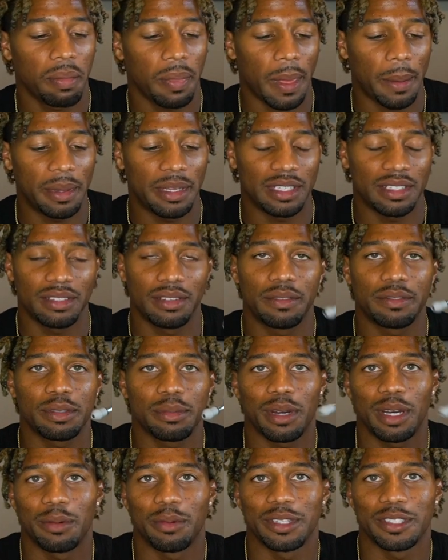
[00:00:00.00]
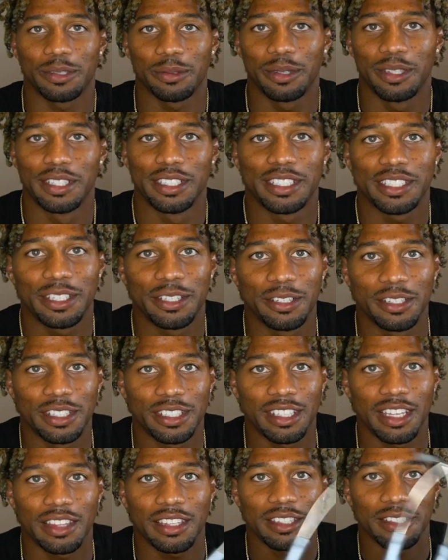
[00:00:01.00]
I mean, if somebody wants to really steal your
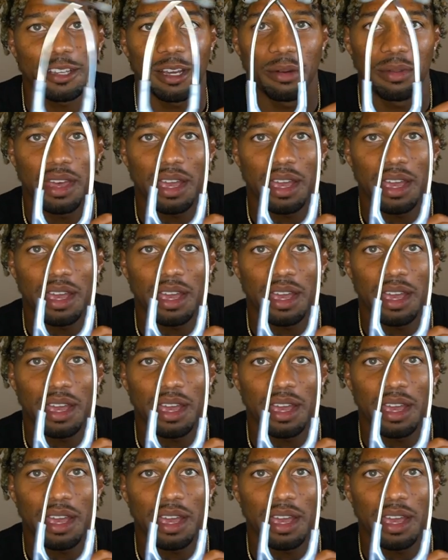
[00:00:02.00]
stethoscope,